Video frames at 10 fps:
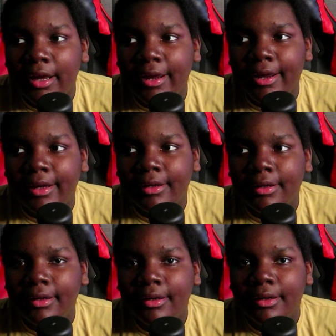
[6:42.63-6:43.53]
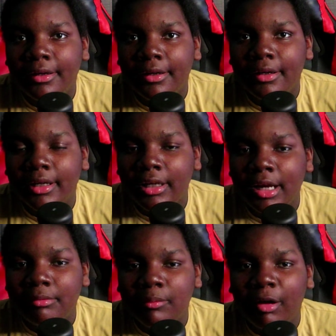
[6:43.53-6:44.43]
and he
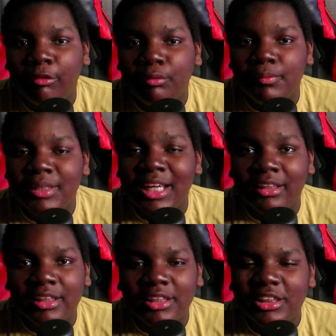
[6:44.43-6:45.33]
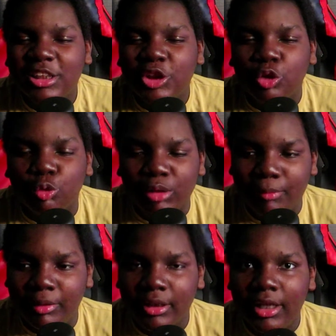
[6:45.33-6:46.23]
comes to my room yelling,
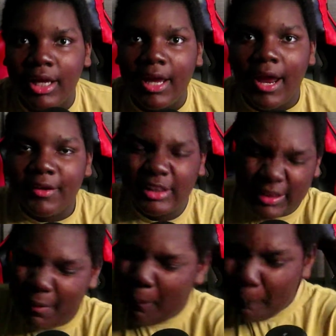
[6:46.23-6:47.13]
screaming, and just,